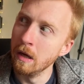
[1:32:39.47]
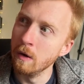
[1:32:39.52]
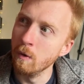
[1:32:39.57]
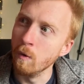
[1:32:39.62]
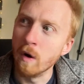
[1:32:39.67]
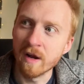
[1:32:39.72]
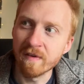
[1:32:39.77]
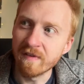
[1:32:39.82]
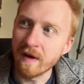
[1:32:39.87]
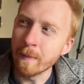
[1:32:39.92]

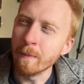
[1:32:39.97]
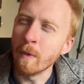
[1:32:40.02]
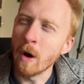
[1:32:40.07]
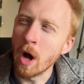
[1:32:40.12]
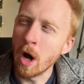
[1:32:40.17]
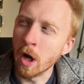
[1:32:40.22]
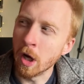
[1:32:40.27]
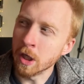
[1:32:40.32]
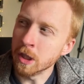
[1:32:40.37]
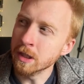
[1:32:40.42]
what if I'm
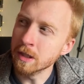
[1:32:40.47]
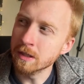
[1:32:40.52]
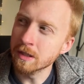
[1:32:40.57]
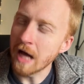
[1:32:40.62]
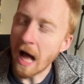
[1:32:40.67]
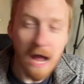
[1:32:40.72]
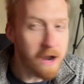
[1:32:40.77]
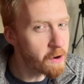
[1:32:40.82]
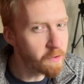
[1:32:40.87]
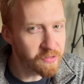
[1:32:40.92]
wrong?
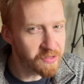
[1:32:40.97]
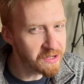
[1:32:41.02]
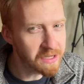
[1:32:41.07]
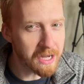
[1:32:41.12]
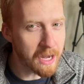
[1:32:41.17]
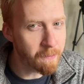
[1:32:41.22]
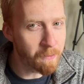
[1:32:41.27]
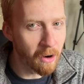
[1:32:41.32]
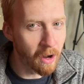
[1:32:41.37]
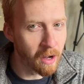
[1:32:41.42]
I don't think
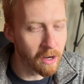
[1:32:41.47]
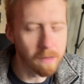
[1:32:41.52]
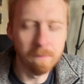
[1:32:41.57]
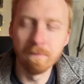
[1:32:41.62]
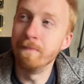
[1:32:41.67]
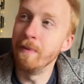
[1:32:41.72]
I'm wrong,